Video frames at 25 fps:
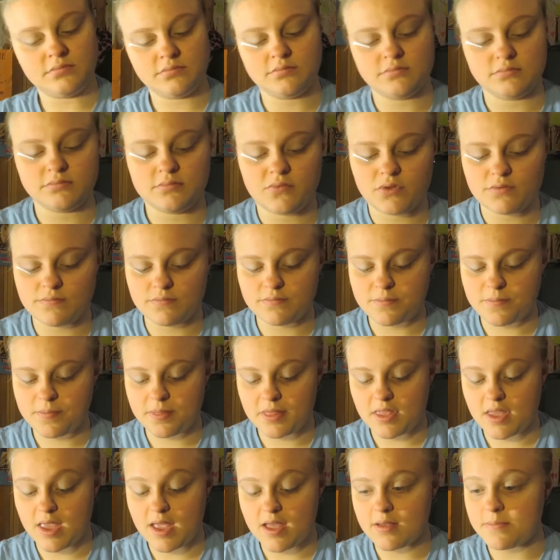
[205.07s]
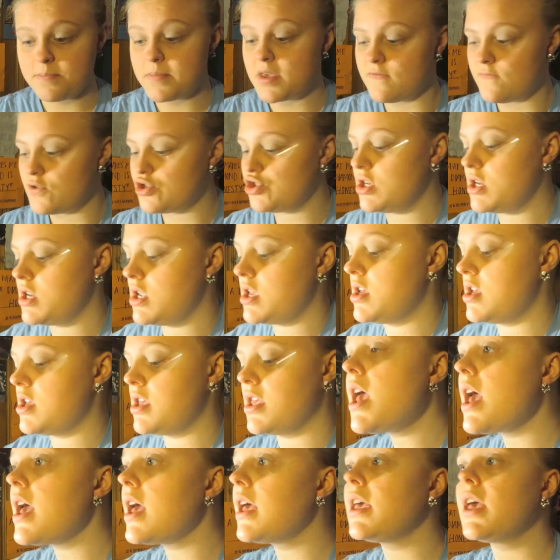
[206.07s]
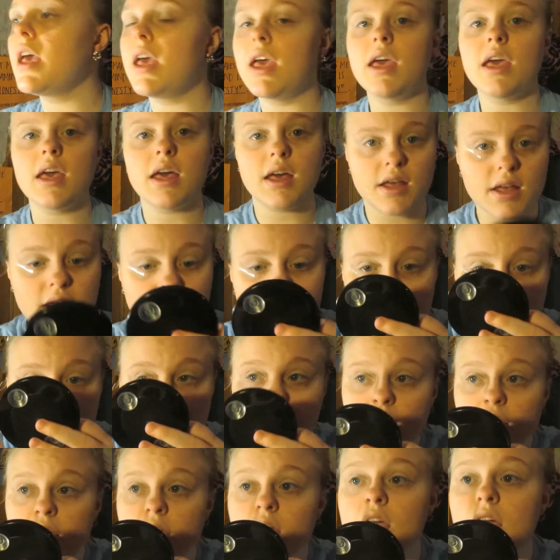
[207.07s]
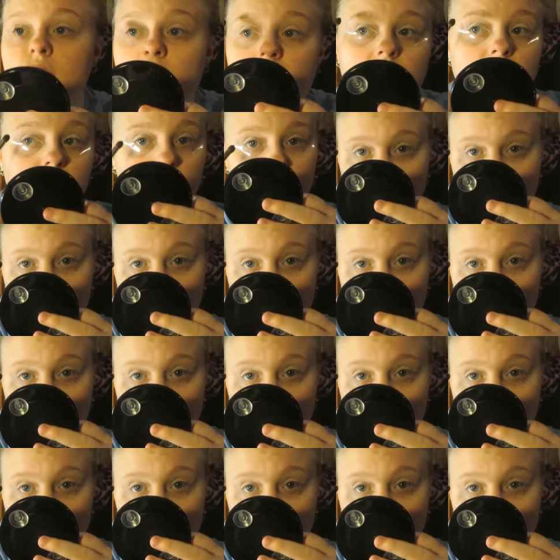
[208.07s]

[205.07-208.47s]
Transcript: Bold Nudes. Using the darkest